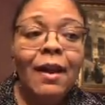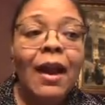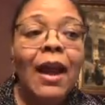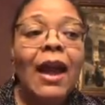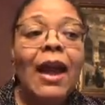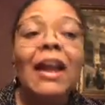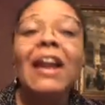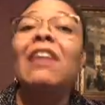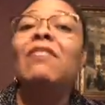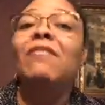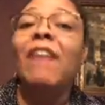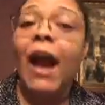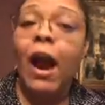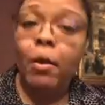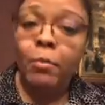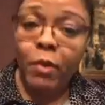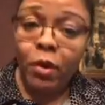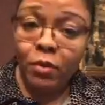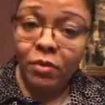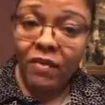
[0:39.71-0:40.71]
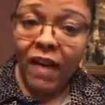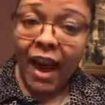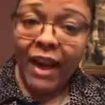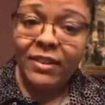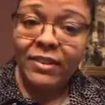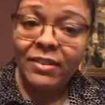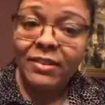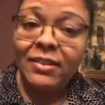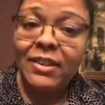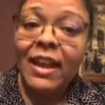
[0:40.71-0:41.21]
and environmental
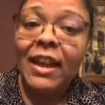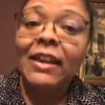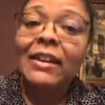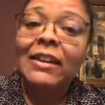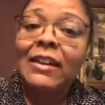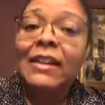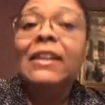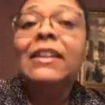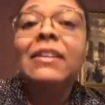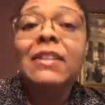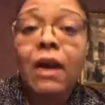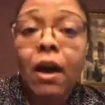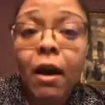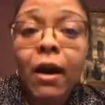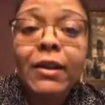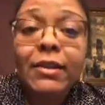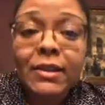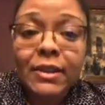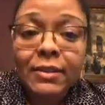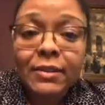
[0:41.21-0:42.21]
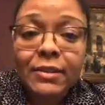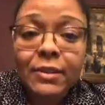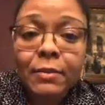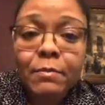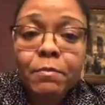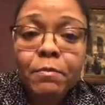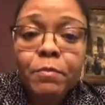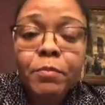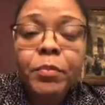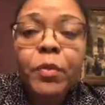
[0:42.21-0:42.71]
factors that lead to
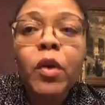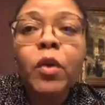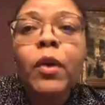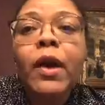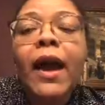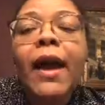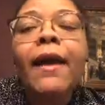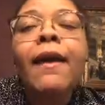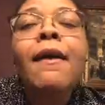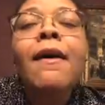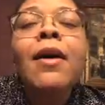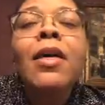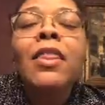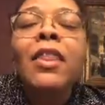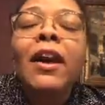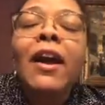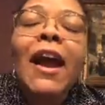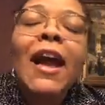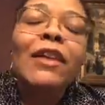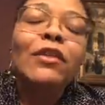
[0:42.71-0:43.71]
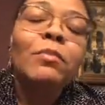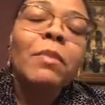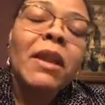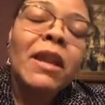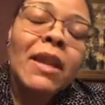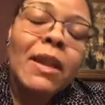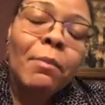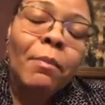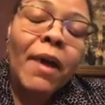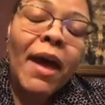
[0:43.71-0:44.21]
autism. Okay, there has been
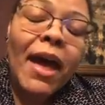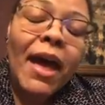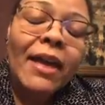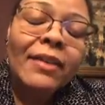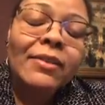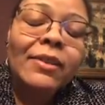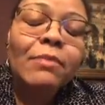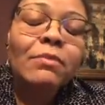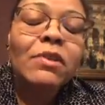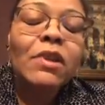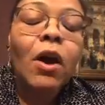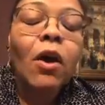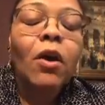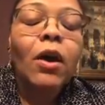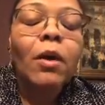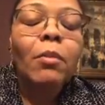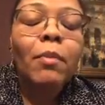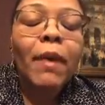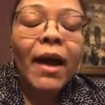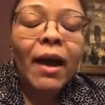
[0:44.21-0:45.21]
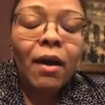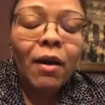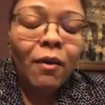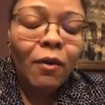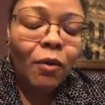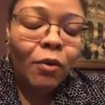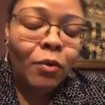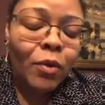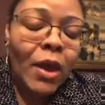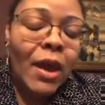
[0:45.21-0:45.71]
in the past some talk
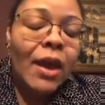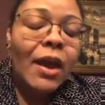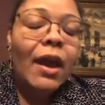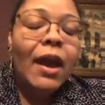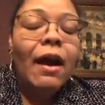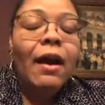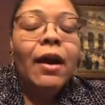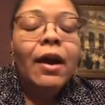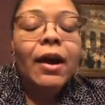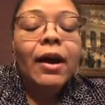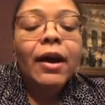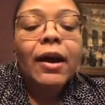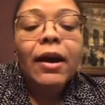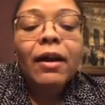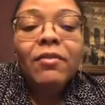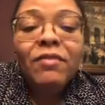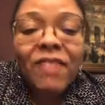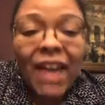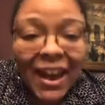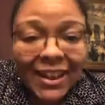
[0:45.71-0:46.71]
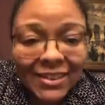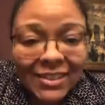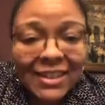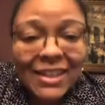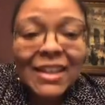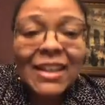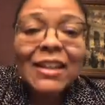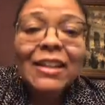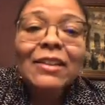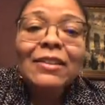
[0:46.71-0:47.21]
about
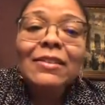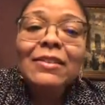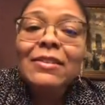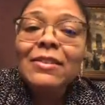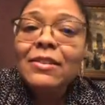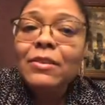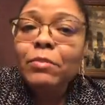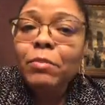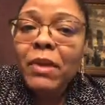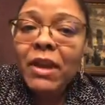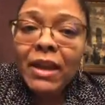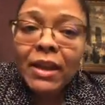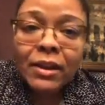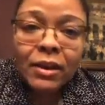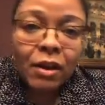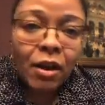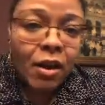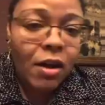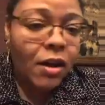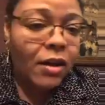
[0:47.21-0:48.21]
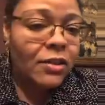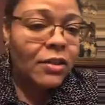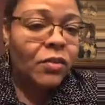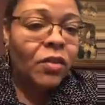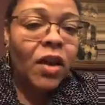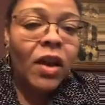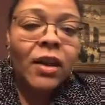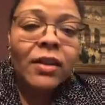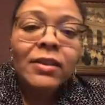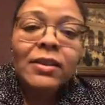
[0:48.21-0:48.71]
vaccines being the cause of
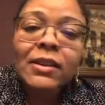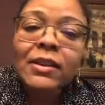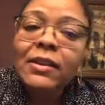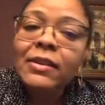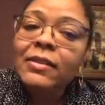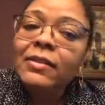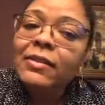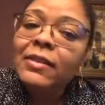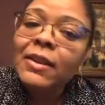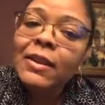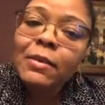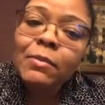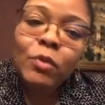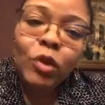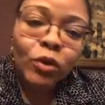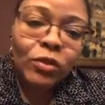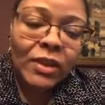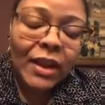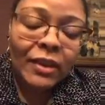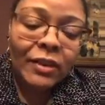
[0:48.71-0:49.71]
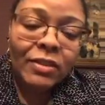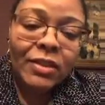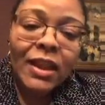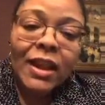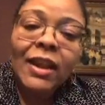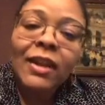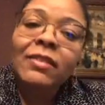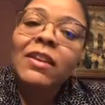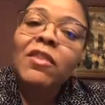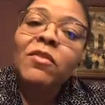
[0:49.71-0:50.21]
autism, those kind of
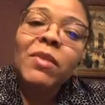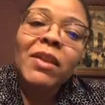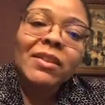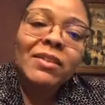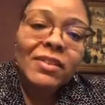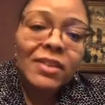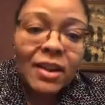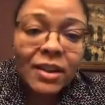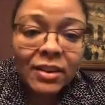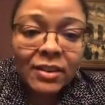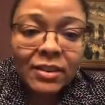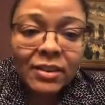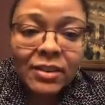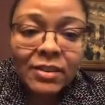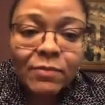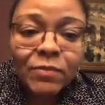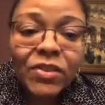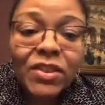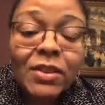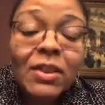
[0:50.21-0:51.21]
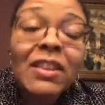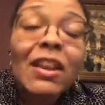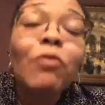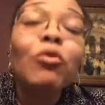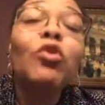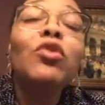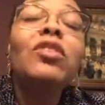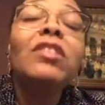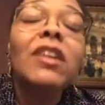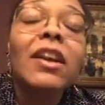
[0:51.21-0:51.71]
things. There have been
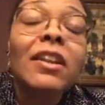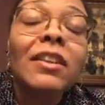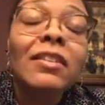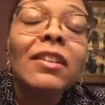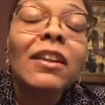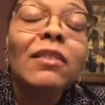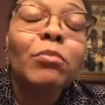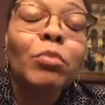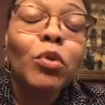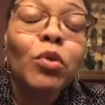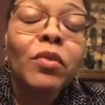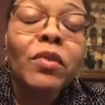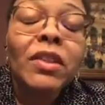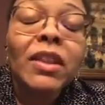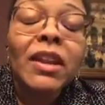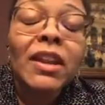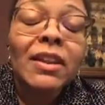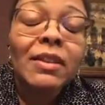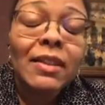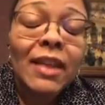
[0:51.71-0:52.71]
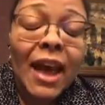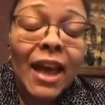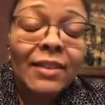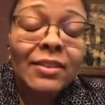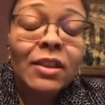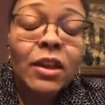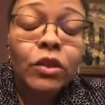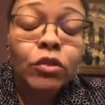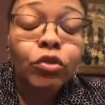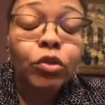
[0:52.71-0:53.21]
several studies that have proven that
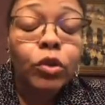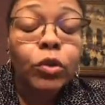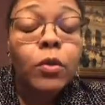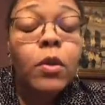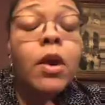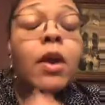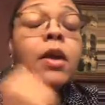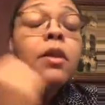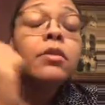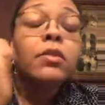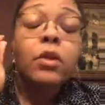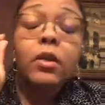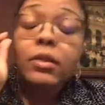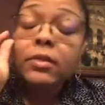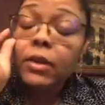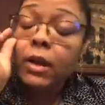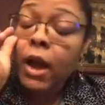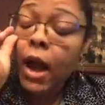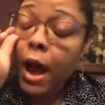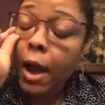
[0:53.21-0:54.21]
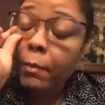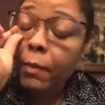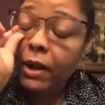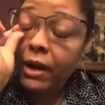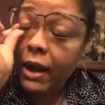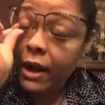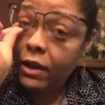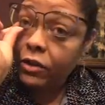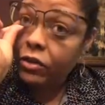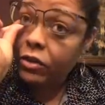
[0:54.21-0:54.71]
that's untrue. So it's a
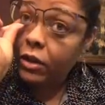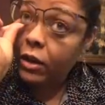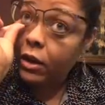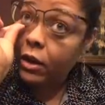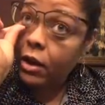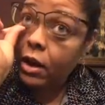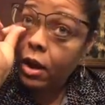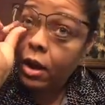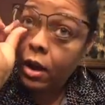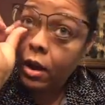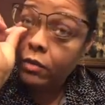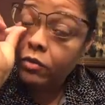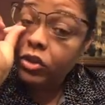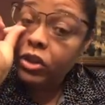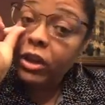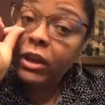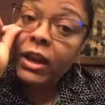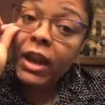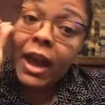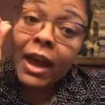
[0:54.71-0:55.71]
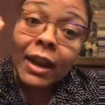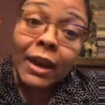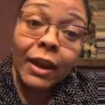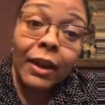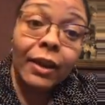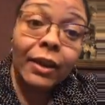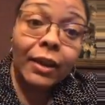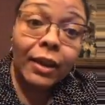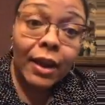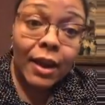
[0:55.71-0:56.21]
combination of
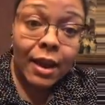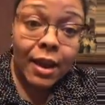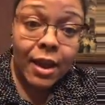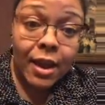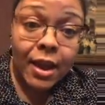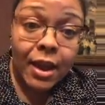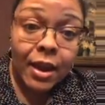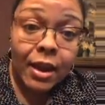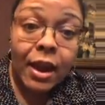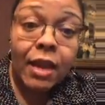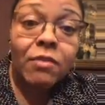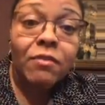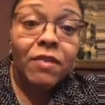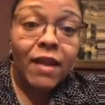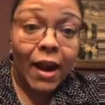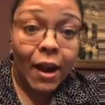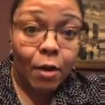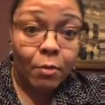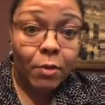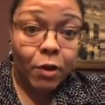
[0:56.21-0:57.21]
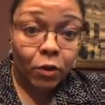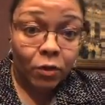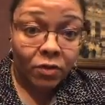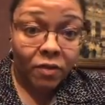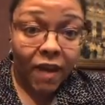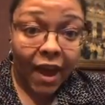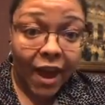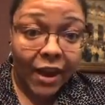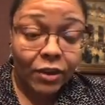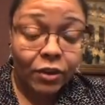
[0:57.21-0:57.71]
genetic and environmental
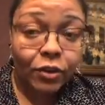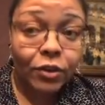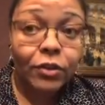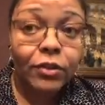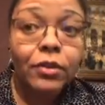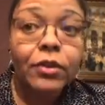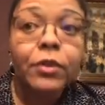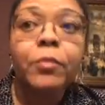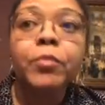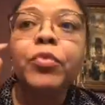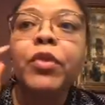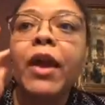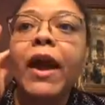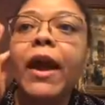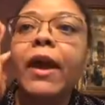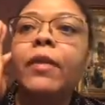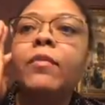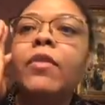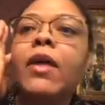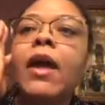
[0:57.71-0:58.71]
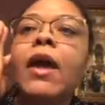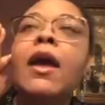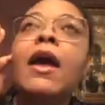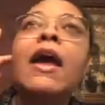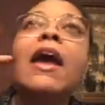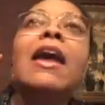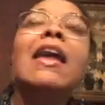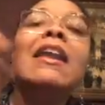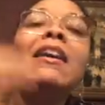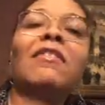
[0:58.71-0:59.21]
factors. Okay,
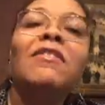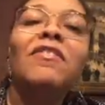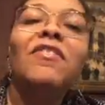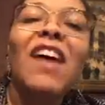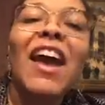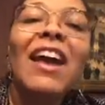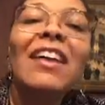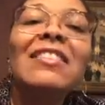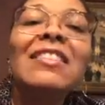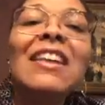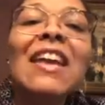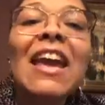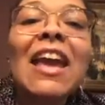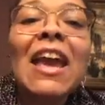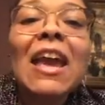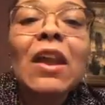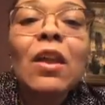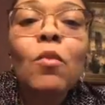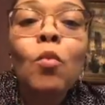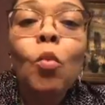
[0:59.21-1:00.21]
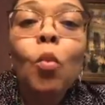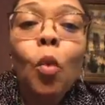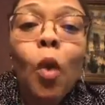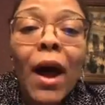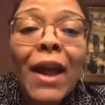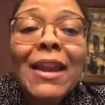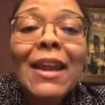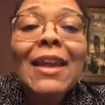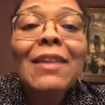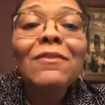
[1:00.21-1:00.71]
it affects
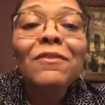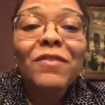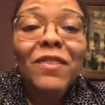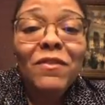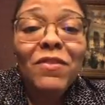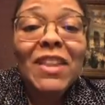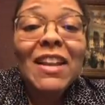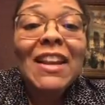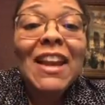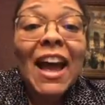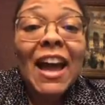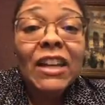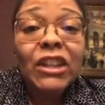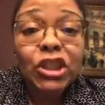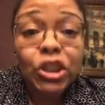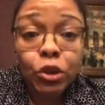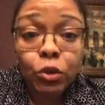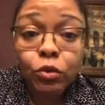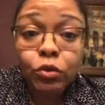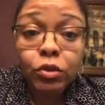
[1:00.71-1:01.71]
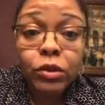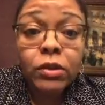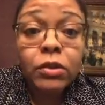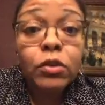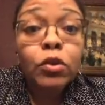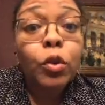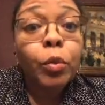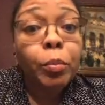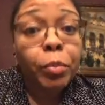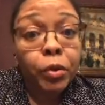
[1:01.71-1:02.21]
1 in 59 children,
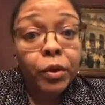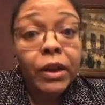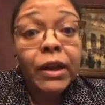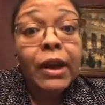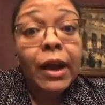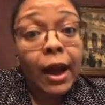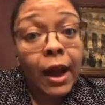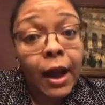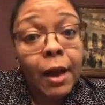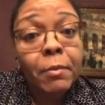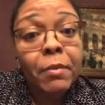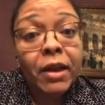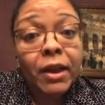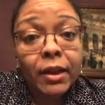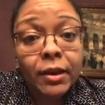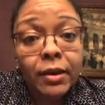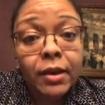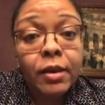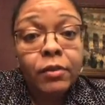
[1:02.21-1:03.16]
so pretty common,